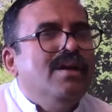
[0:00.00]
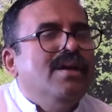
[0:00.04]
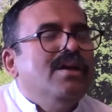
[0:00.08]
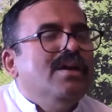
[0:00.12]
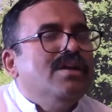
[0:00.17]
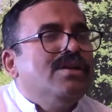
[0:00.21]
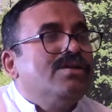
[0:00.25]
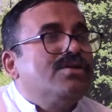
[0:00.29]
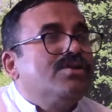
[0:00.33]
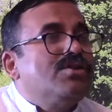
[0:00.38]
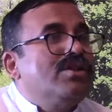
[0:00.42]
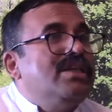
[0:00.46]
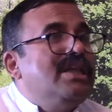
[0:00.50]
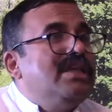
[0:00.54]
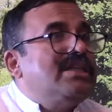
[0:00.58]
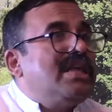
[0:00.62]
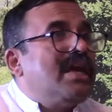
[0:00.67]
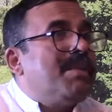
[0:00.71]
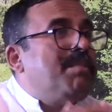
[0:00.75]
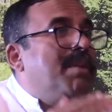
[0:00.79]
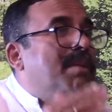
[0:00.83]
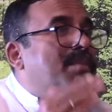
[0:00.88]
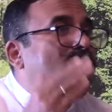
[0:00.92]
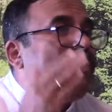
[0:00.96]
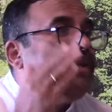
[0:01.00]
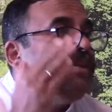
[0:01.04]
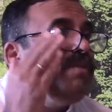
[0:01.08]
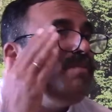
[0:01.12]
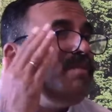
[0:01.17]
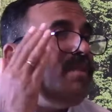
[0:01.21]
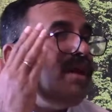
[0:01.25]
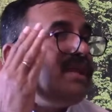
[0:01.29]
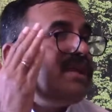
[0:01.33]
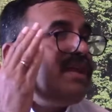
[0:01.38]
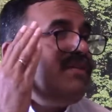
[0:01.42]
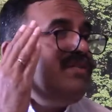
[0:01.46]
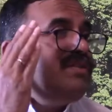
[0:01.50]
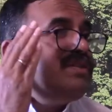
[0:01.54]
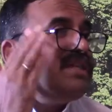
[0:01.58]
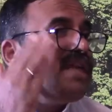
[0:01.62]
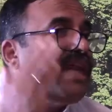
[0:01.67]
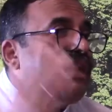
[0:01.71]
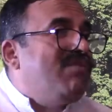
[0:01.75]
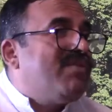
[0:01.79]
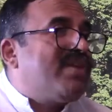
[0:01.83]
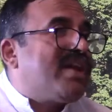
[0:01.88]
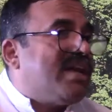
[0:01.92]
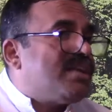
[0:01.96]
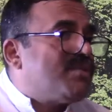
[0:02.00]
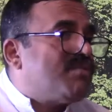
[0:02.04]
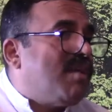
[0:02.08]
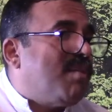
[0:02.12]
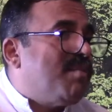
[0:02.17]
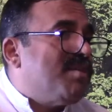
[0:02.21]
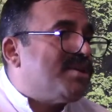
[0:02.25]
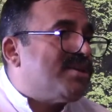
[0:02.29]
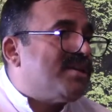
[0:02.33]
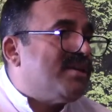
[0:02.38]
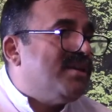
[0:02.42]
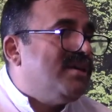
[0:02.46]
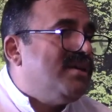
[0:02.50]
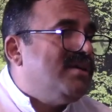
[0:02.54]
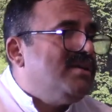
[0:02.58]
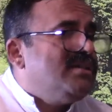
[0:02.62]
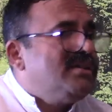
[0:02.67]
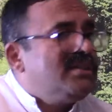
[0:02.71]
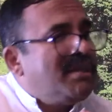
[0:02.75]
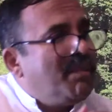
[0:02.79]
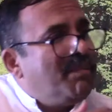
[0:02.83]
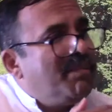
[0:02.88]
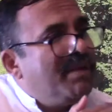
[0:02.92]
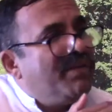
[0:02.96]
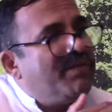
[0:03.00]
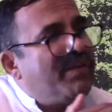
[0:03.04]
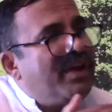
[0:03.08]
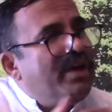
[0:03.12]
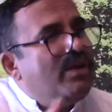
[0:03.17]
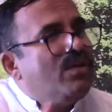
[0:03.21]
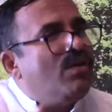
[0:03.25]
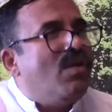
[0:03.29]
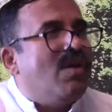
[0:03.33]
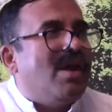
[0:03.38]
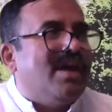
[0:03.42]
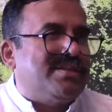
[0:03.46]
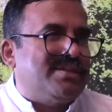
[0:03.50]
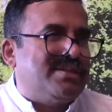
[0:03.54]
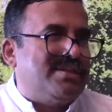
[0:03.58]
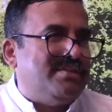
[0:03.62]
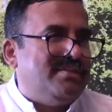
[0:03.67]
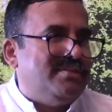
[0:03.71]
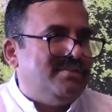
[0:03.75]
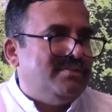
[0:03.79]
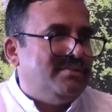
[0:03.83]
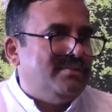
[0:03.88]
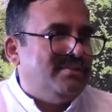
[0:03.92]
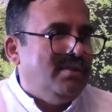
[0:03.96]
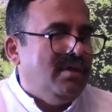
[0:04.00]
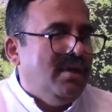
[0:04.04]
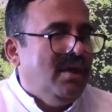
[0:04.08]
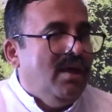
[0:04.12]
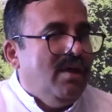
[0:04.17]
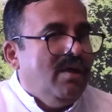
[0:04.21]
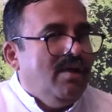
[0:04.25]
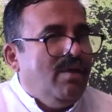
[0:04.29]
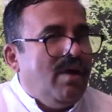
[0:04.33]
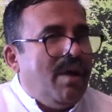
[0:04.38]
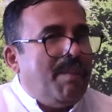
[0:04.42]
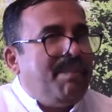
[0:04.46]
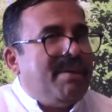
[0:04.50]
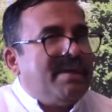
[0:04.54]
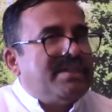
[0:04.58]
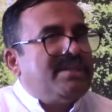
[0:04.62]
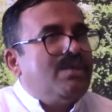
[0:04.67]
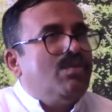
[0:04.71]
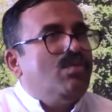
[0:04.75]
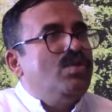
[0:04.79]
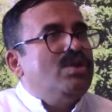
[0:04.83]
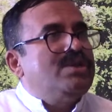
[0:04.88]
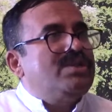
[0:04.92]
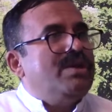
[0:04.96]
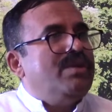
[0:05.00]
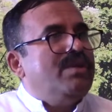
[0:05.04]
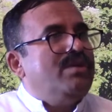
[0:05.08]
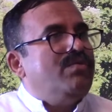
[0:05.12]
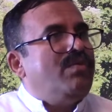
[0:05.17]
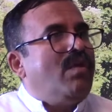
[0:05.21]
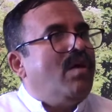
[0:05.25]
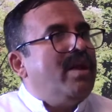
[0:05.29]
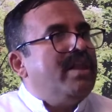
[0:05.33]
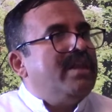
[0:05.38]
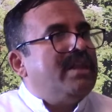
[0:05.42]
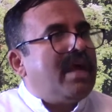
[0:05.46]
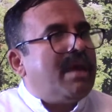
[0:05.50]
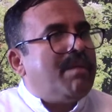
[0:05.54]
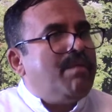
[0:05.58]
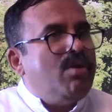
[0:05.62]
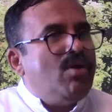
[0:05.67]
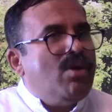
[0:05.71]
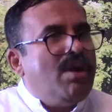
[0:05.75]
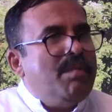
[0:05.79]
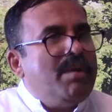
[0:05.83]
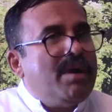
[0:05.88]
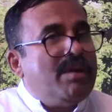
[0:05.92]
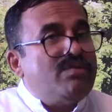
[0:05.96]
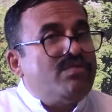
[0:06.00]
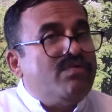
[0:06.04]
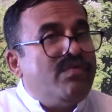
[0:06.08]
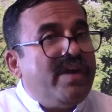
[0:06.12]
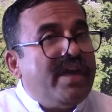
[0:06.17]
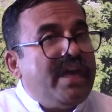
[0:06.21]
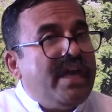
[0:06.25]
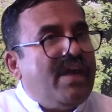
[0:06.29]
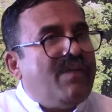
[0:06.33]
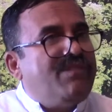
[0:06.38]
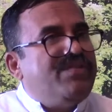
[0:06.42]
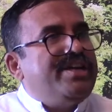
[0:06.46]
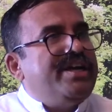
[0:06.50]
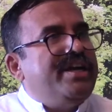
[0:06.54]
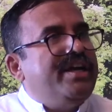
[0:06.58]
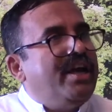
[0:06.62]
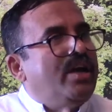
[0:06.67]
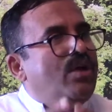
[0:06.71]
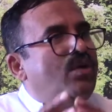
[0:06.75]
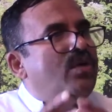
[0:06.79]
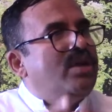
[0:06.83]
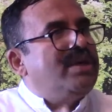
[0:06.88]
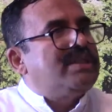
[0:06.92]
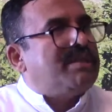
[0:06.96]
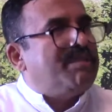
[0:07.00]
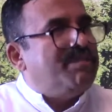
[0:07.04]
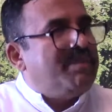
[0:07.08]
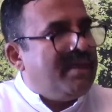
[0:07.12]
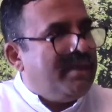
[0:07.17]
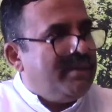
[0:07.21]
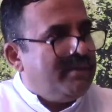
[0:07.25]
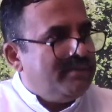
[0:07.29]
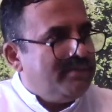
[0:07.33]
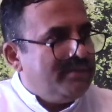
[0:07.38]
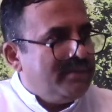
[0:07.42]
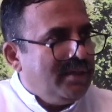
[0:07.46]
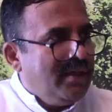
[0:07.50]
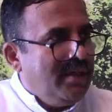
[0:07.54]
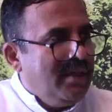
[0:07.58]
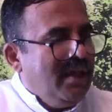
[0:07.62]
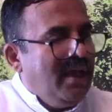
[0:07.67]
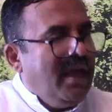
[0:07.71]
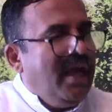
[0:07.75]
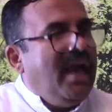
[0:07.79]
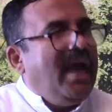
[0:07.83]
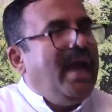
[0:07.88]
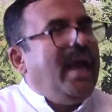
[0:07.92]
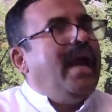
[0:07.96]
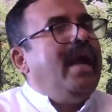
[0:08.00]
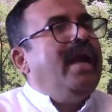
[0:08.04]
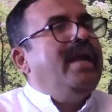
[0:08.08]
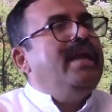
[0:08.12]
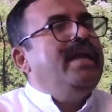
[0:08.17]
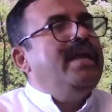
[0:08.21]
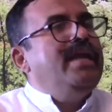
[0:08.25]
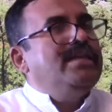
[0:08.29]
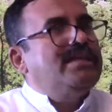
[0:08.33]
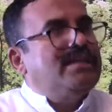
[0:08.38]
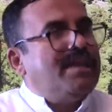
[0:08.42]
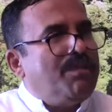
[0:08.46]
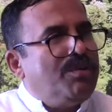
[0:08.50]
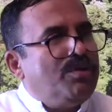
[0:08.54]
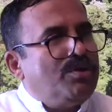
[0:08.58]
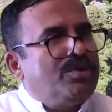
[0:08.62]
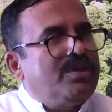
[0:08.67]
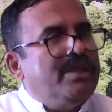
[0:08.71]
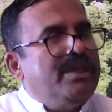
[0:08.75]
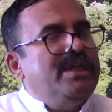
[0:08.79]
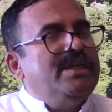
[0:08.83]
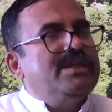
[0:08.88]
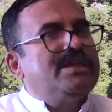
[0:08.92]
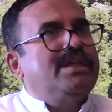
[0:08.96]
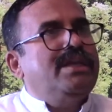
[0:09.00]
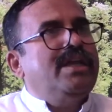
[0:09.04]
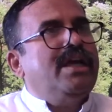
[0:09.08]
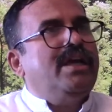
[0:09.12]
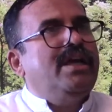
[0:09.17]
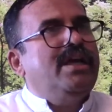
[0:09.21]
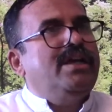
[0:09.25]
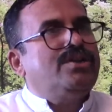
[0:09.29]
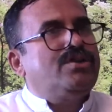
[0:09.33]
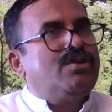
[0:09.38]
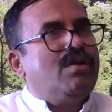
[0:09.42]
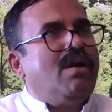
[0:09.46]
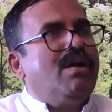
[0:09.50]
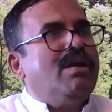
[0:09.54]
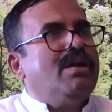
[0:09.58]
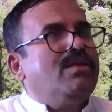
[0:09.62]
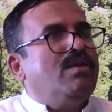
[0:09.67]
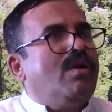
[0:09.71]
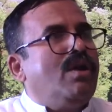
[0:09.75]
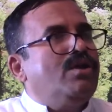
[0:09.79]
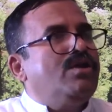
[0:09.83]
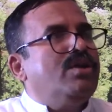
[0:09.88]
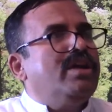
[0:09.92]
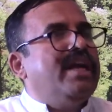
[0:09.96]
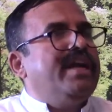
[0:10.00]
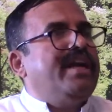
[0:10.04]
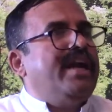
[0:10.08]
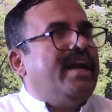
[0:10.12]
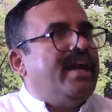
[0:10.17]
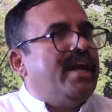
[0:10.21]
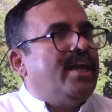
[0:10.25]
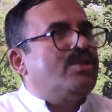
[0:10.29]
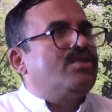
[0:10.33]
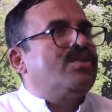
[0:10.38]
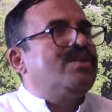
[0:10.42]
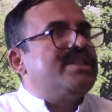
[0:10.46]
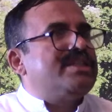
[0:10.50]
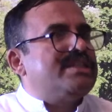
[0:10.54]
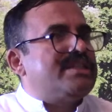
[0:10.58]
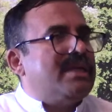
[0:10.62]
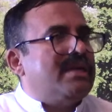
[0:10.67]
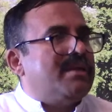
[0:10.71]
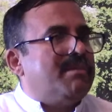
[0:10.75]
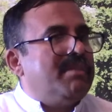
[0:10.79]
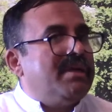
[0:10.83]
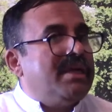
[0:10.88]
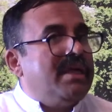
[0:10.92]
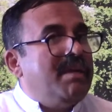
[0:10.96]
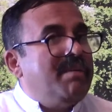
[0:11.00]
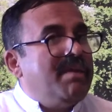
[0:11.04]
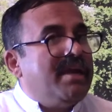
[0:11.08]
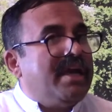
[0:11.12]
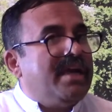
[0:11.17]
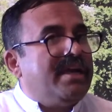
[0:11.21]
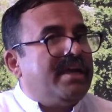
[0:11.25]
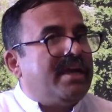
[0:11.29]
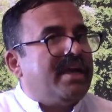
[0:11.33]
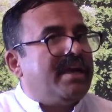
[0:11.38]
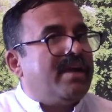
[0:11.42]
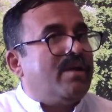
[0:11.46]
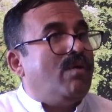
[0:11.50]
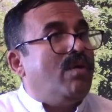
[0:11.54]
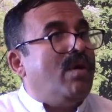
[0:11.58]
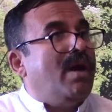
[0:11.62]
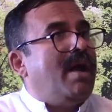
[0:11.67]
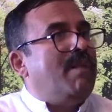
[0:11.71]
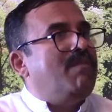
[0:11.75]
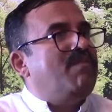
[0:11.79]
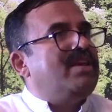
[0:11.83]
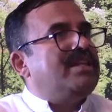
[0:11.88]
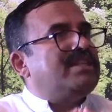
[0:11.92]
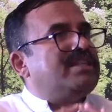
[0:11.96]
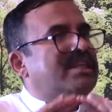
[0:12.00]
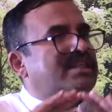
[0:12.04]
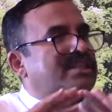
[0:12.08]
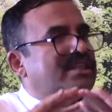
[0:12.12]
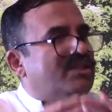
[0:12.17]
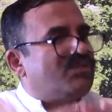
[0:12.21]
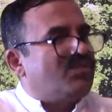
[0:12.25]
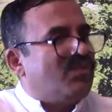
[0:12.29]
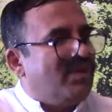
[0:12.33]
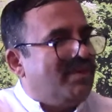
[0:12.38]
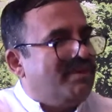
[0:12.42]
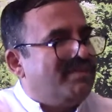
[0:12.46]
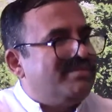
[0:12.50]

So these are people on the path of self-transformation. Some different yogas. A person who is involved in karma yoga becomes very efficient in doing something. And he is taught not to get attached to the result. But he may get attached, oh, I am very successful.